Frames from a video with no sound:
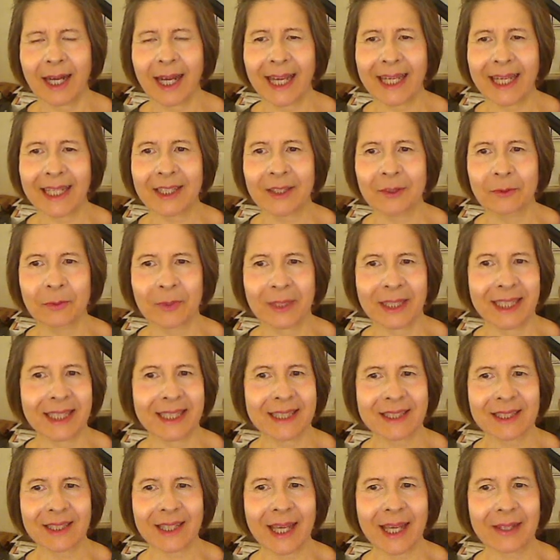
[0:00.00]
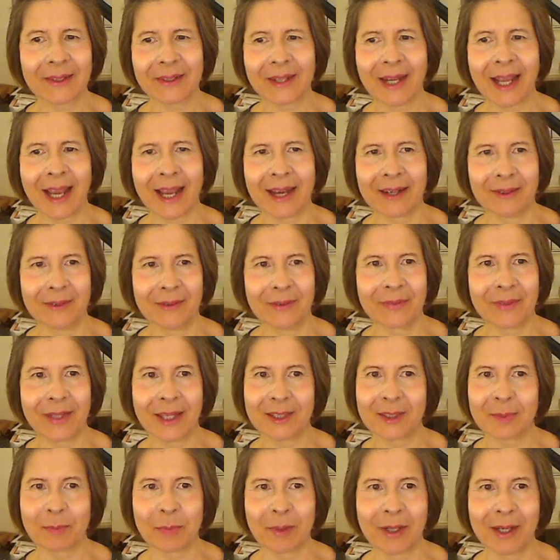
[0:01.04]
I can read his letter now.
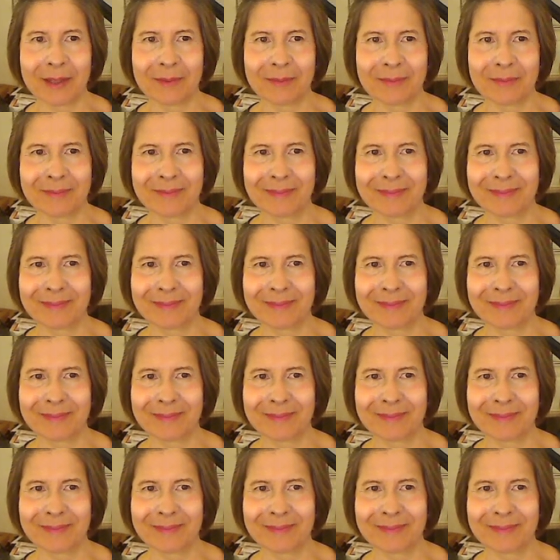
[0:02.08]
That's Brent.